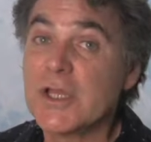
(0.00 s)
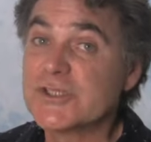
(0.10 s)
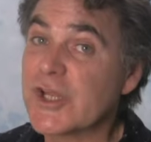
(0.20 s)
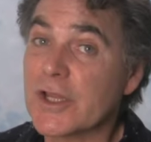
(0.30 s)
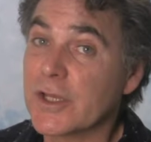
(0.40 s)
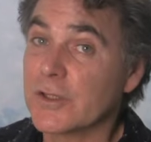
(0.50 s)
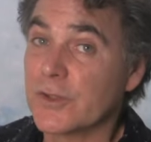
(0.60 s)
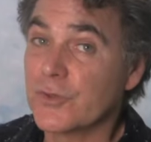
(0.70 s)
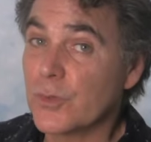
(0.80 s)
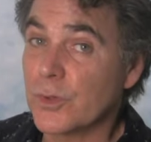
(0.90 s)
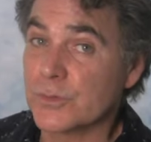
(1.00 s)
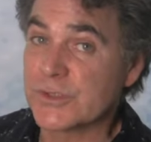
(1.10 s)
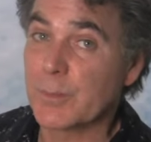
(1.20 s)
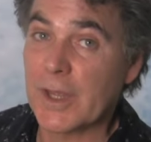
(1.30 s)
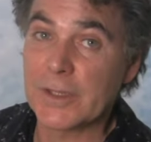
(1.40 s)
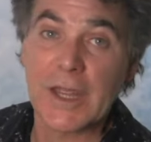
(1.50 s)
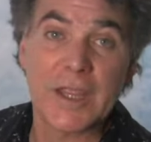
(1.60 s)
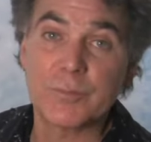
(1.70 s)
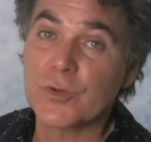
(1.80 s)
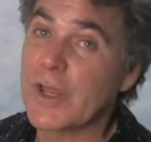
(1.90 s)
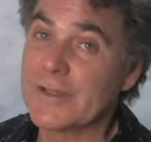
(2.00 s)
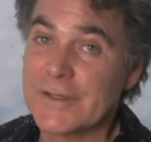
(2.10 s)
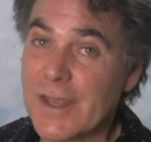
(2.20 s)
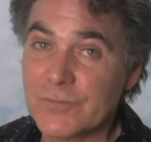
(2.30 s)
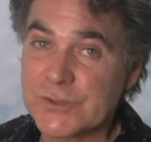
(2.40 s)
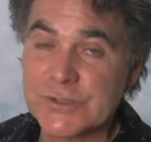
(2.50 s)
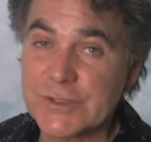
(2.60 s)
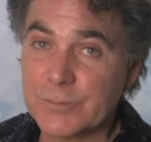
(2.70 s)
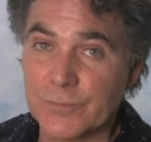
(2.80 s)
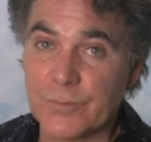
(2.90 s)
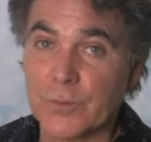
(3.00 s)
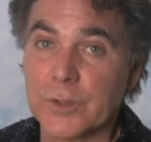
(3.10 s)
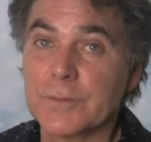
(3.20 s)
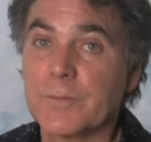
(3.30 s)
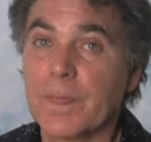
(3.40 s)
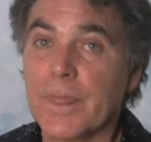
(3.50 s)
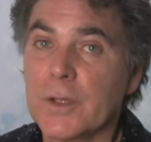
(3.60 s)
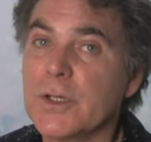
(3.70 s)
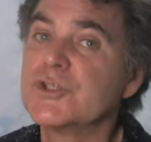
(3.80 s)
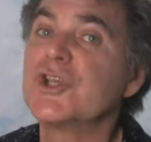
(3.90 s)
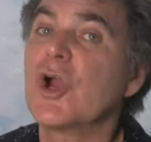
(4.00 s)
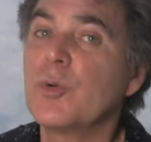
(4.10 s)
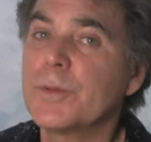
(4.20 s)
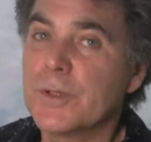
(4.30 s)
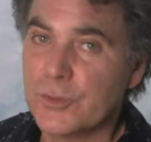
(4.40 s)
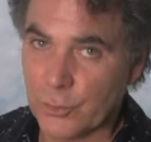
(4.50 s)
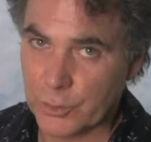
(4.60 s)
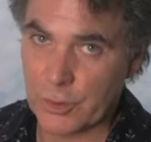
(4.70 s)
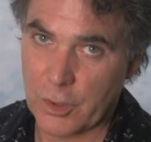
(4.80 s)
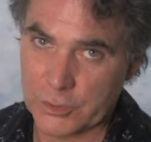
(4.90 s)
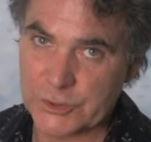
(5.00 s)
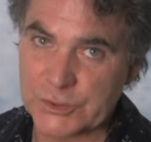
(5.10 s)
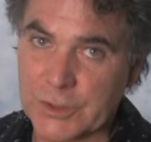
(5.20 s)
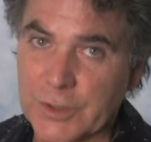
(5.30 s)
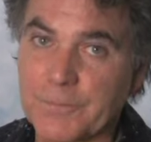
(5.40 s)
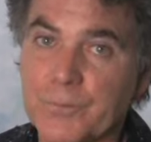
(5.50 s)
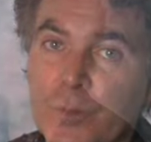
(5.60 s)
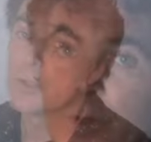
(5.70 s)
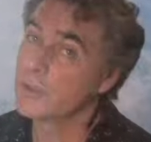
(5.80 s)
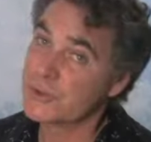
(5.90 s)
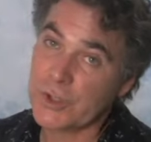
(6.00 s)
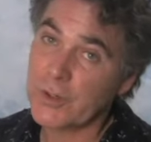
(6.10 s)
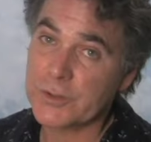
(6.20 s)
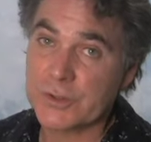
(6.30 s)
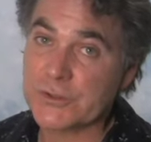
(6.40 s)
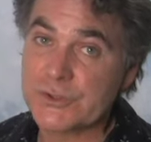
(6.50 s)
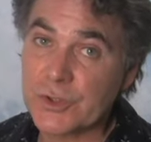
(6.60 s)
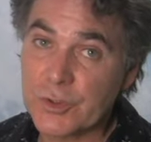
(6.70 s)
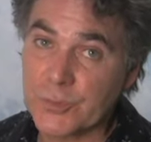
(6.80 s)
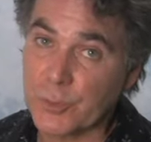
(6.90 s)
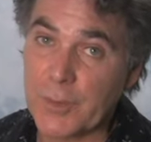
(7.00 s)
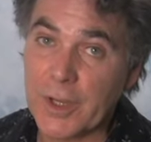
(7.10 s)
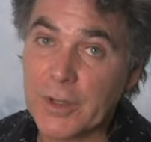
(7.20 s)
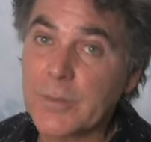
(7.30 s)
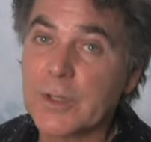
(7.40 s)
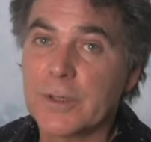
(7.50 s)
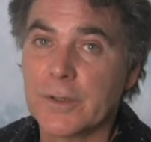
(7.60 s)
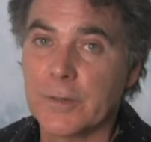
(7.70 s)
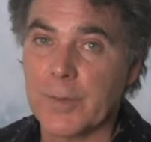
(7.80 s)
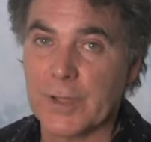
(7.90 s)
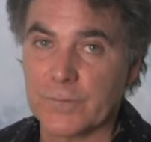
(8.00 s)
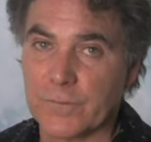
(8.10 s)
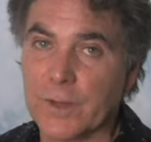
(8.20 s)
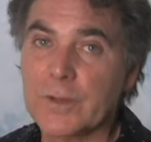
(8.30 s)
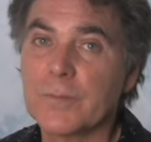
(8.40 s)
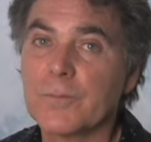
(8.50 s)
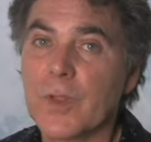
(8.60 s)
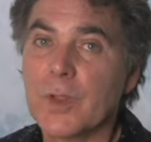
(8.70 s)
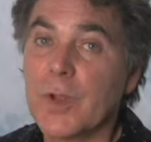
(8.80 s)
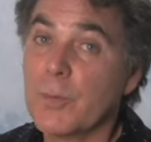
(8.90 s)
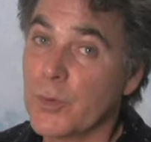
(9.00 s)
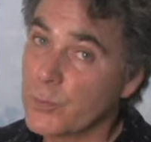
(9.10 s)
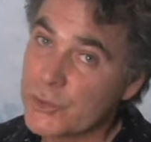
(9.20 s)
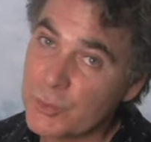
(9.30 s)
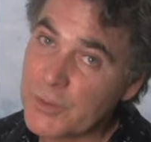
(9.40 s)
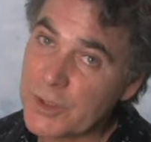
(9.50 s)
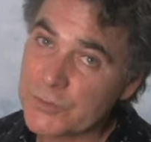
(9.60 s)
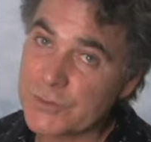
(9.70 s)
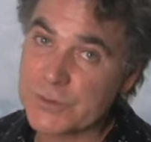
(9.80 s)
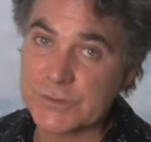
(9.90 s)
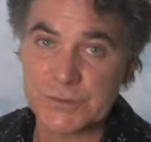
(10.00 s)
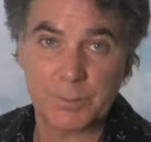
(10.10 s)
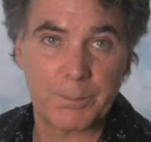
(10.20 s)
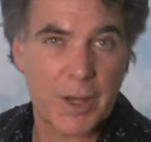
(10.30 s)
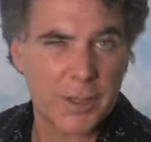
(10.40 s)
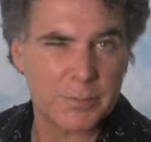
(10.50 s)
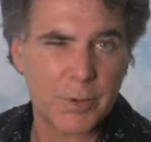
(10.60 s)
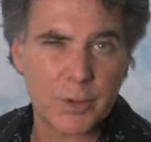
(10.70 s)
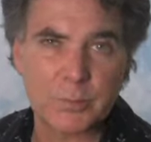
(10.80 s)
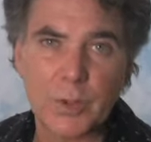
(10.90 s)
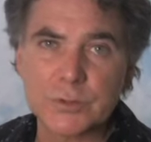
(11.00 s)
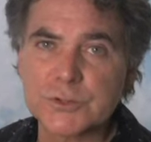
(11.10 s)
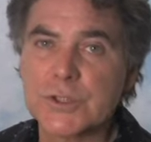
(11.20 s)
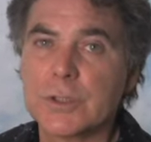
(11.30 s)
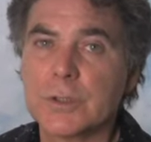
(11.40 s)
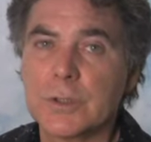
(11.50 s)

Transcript: Standing at the door was a man April had never seen before. She opened the door cautiously. Sorry to disturb you, ma'am, the man said, but would you be interested in some pine bark mulch?